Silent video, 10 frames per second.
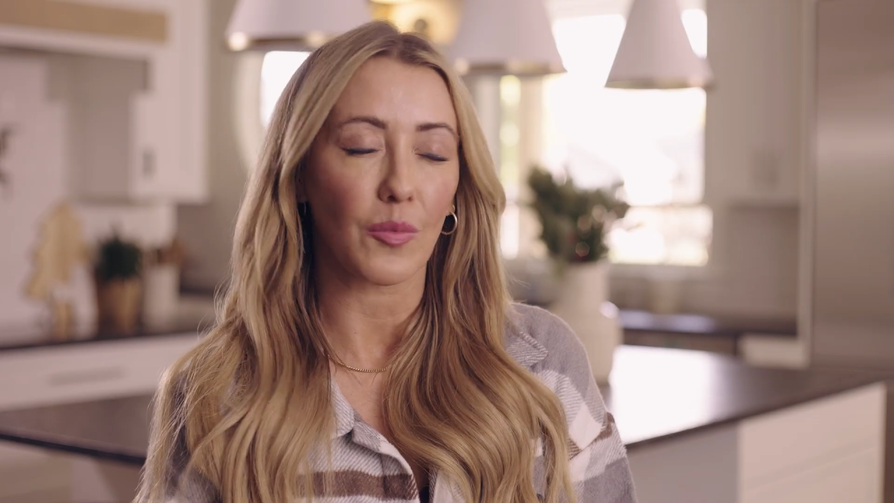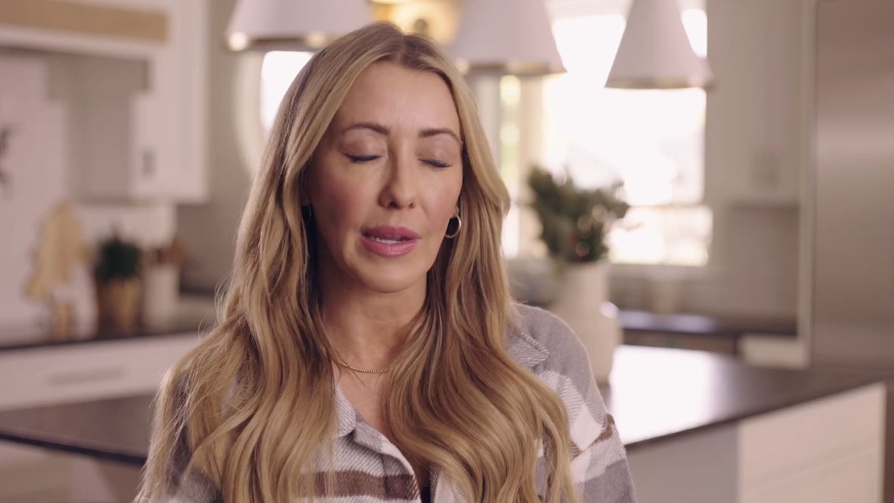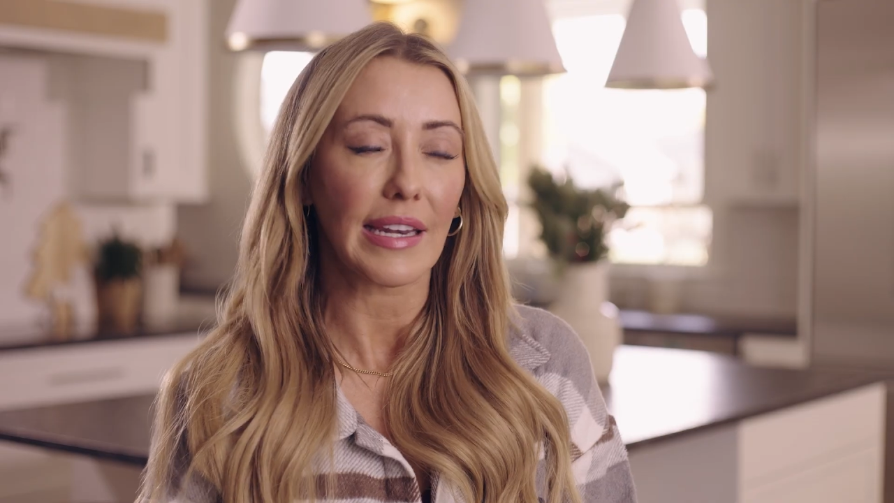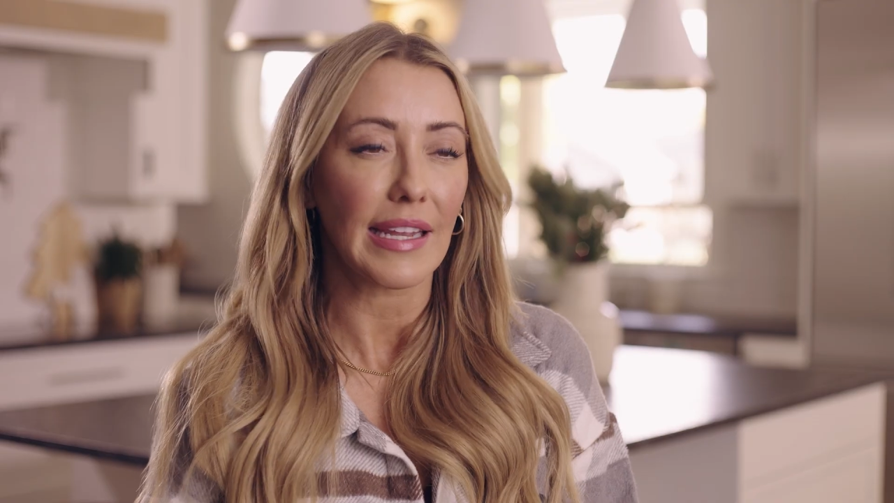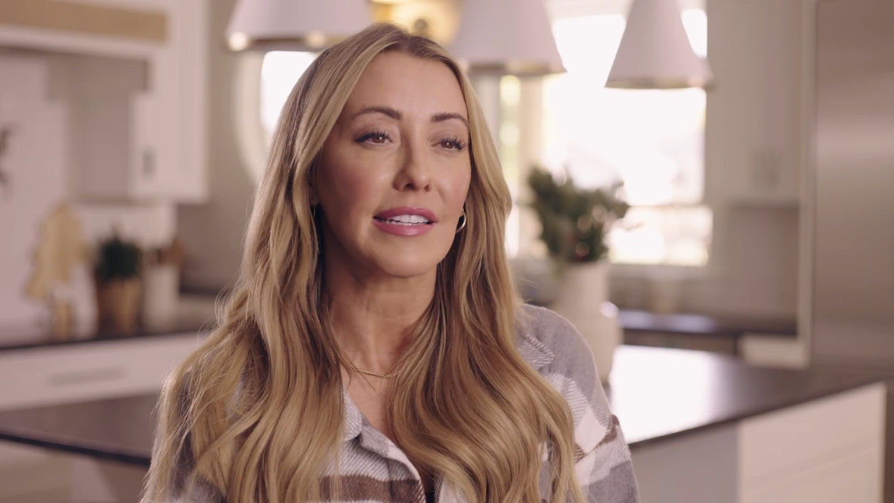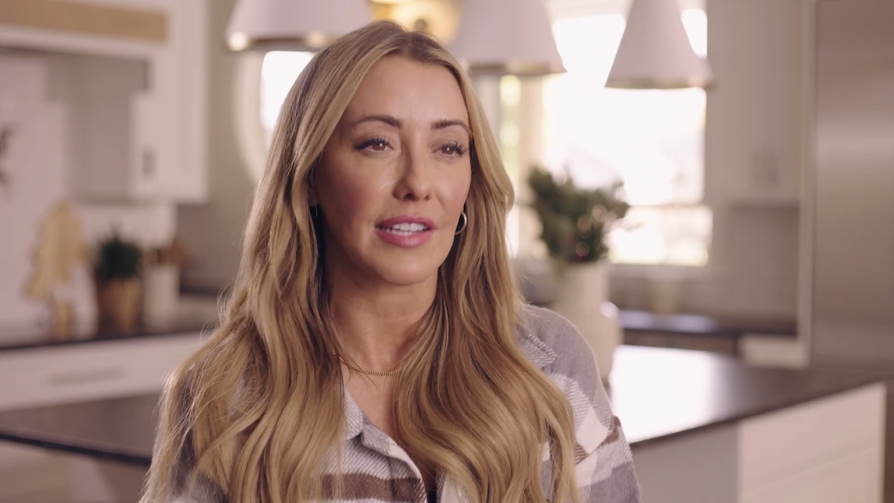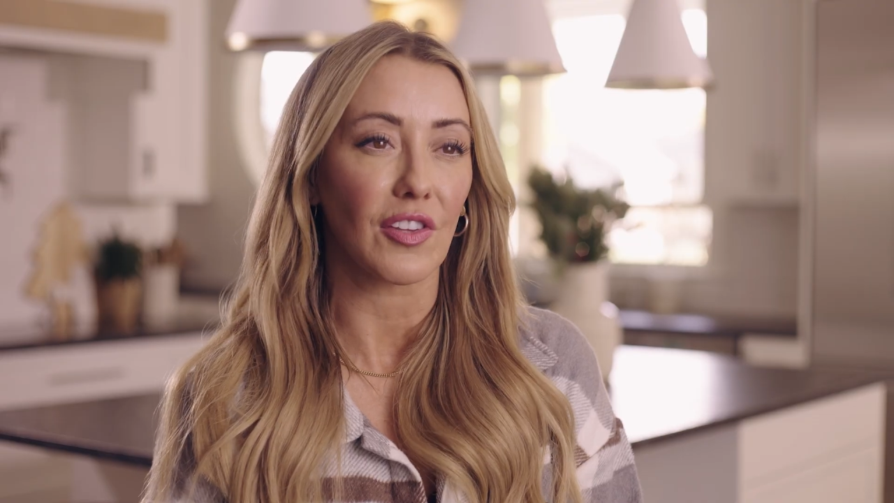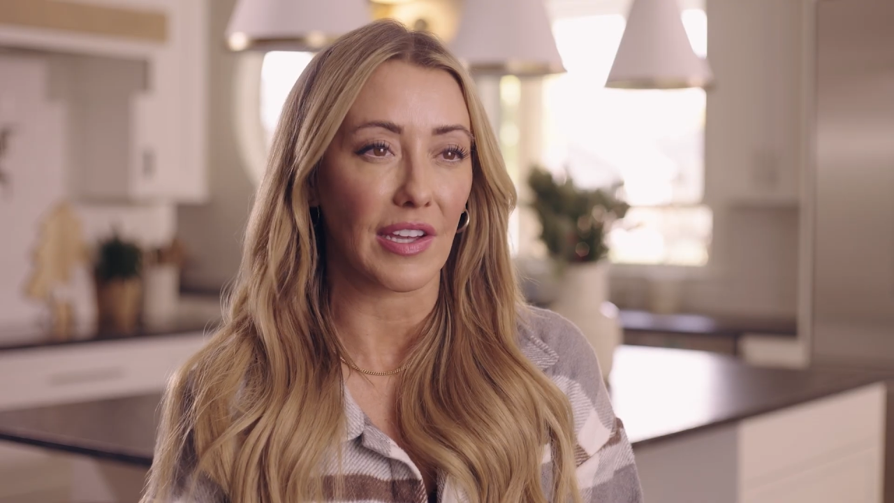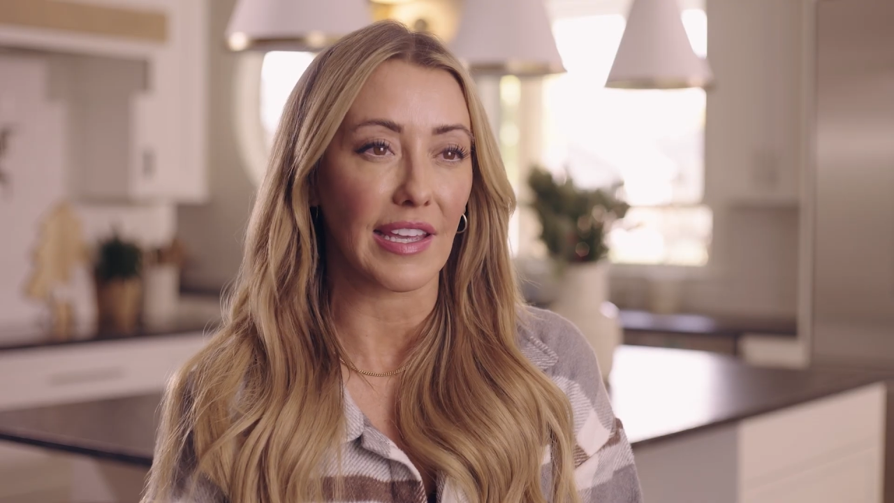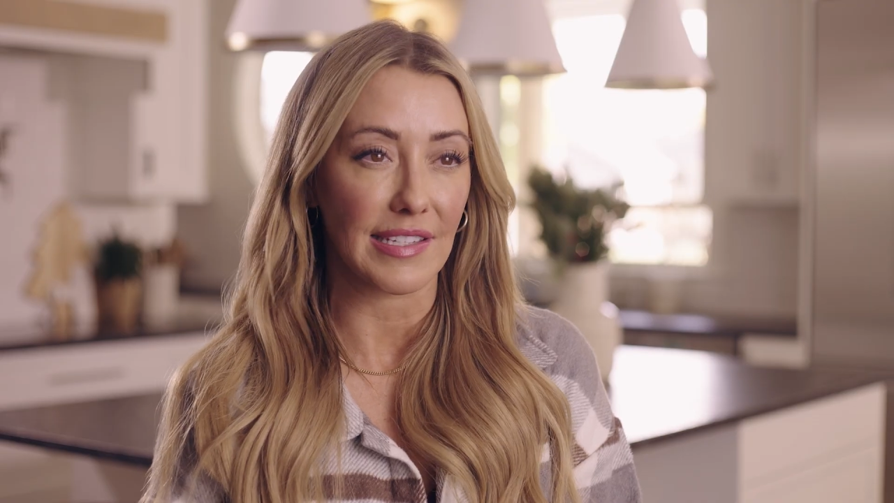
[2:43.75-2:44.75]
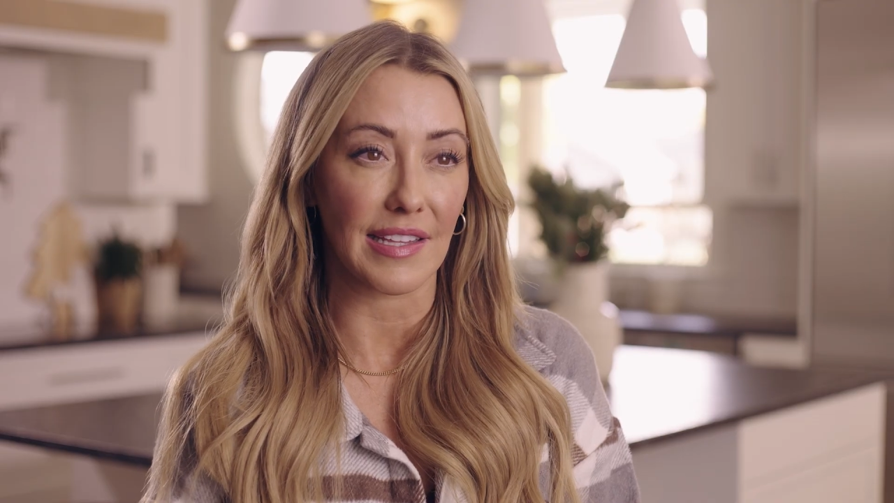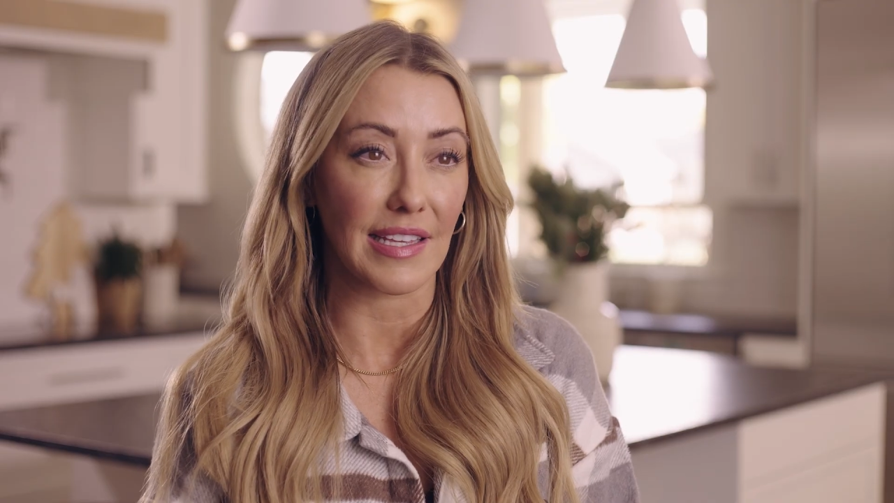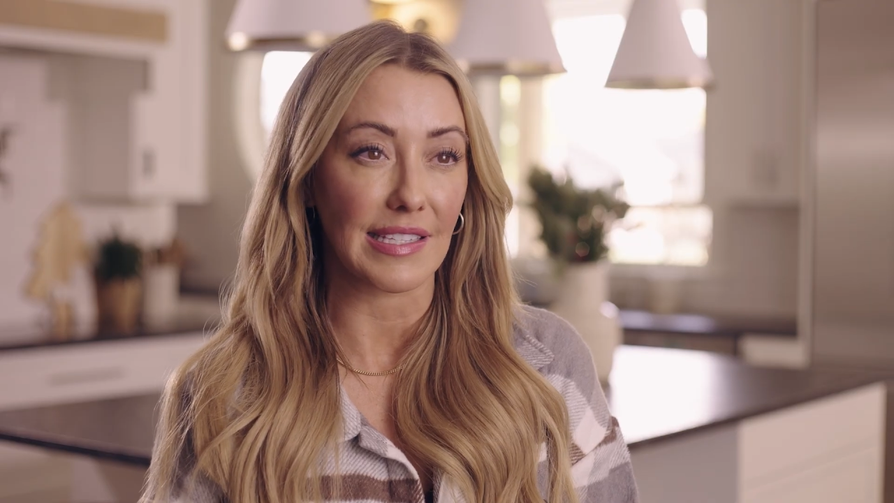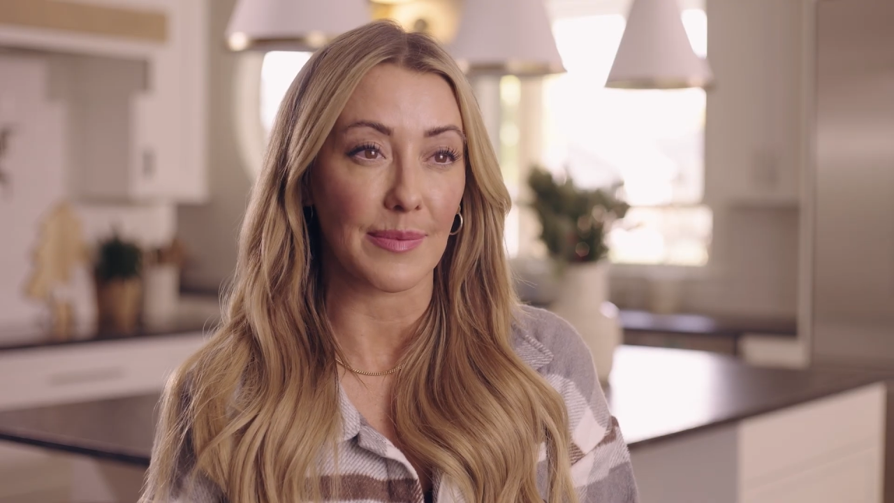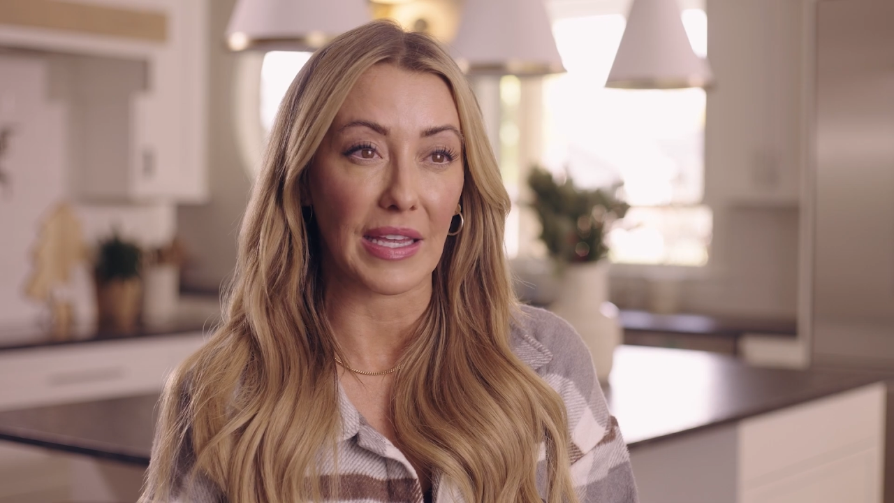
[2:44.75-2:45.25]
we need to look into
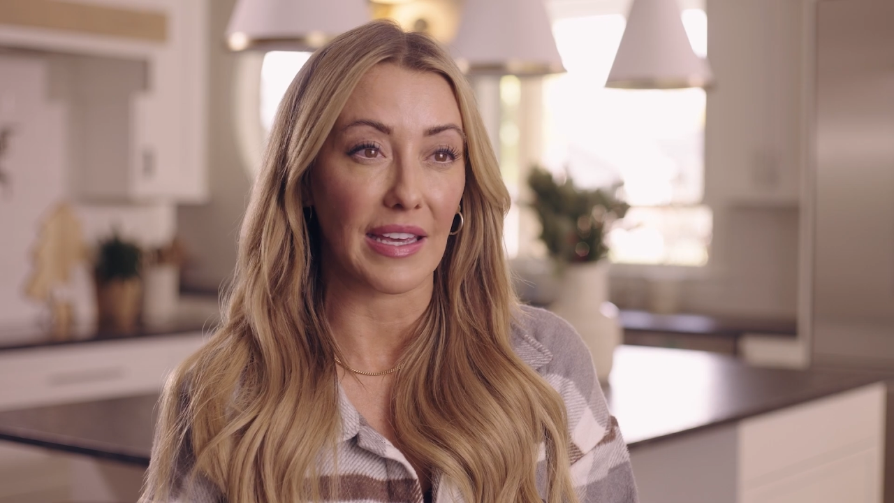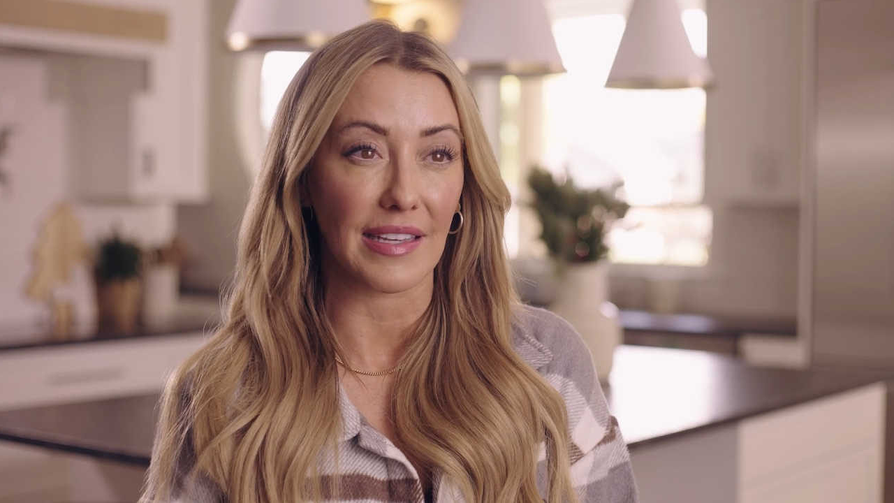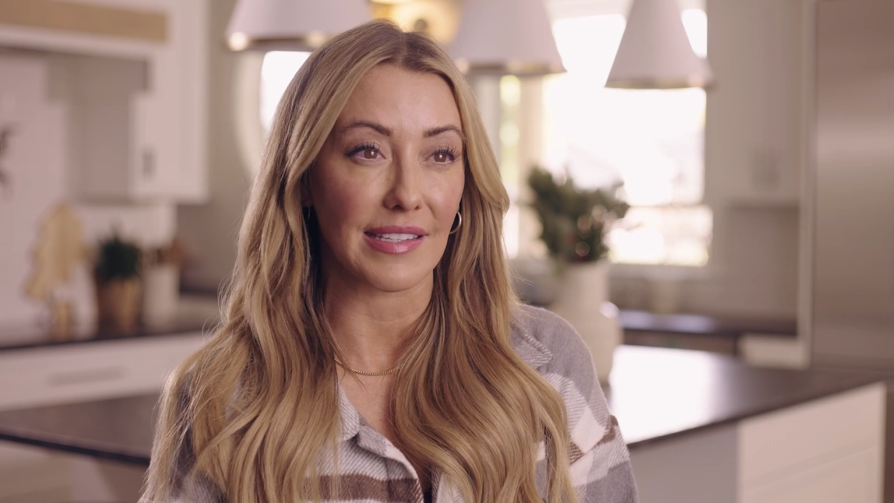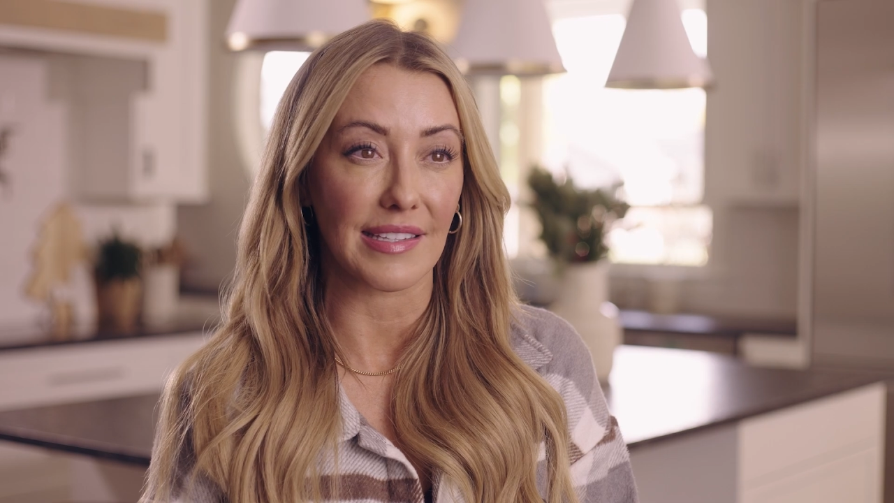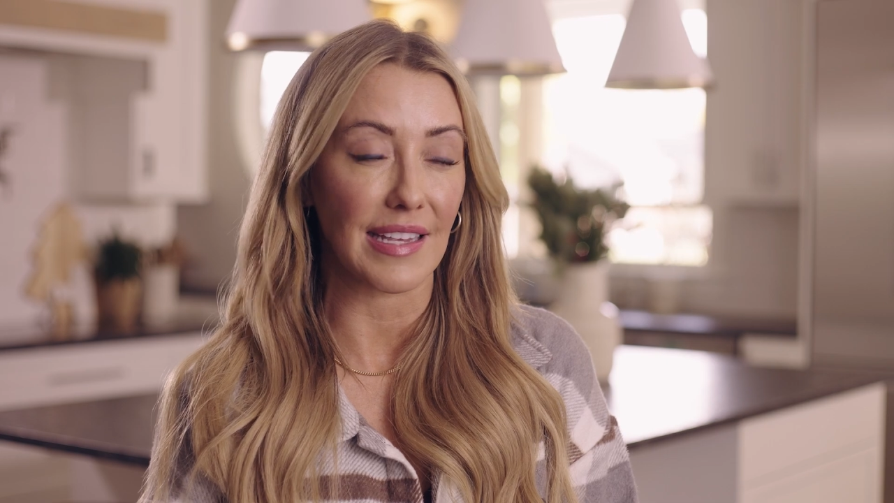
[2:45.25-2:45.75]
this because